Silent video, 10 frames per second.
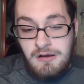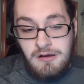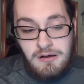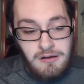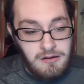
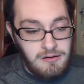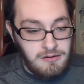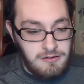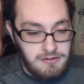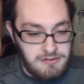
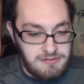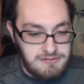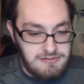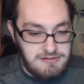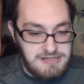Oh.
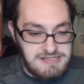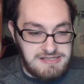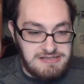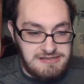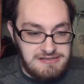This
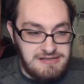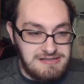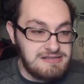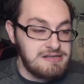is